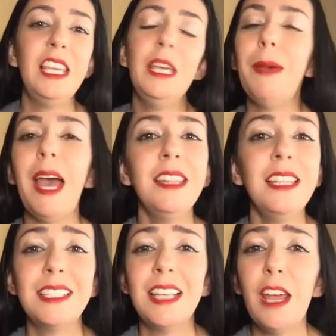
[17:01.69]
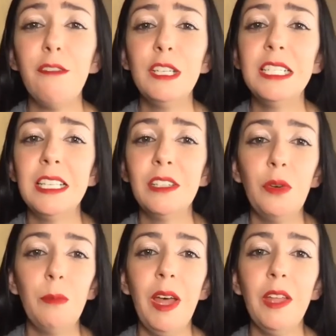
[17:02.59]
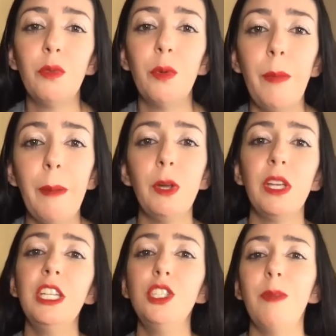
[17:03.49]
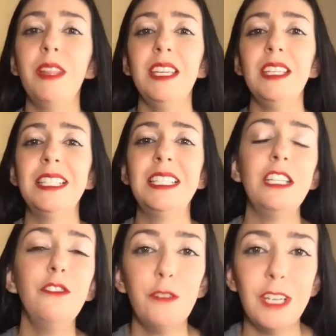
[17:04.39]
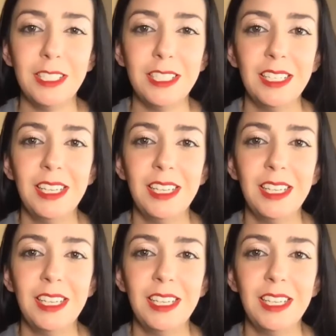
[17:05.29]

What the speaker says: Keep at this every single month. Remember, each month is different.